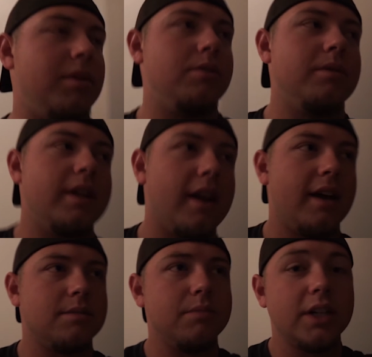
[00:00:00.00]
to be doing that
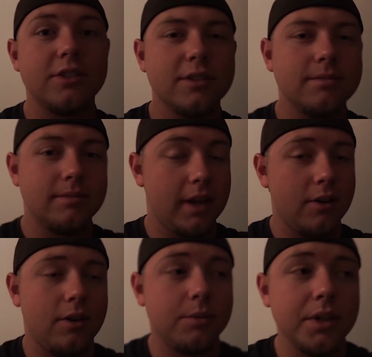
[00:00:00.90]
as much at
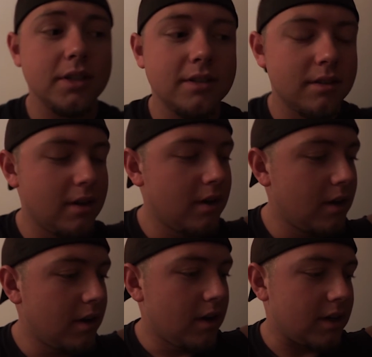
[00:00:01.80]
all, really,
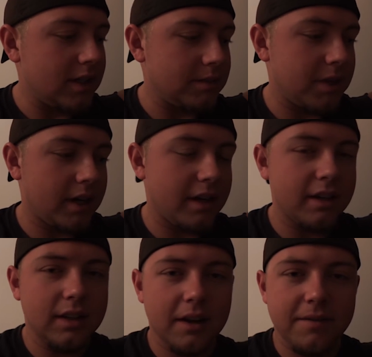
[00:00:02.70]
because I'm not getting
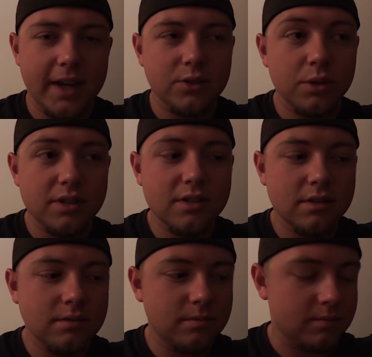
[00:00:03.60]
a lot of fat
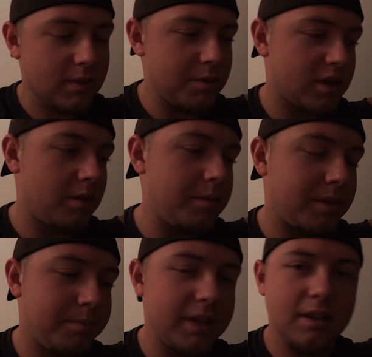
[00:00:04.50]
sources. I'm just going
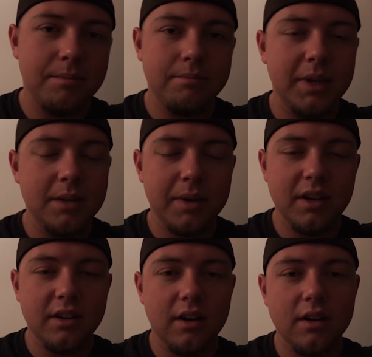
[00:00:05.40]
to be
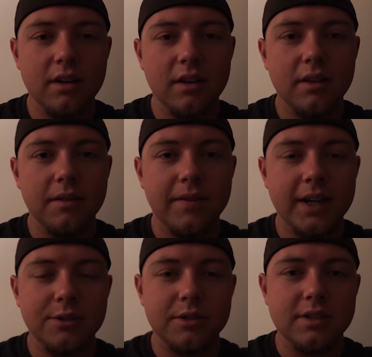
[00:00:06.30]
depending on the
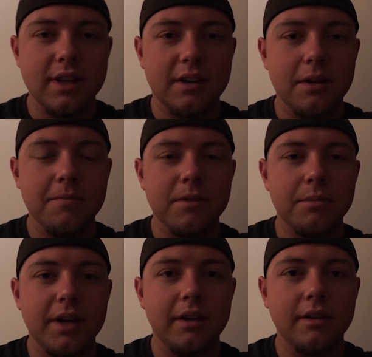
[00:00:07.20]
fat sources that come from
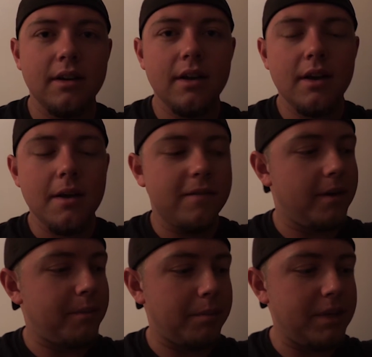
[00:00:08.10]

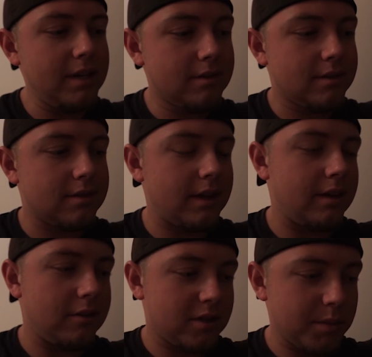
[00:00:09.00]
my meats
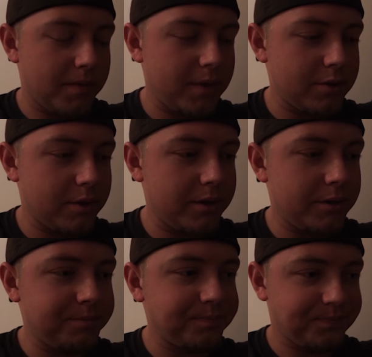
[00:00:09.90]
and also my fish oil.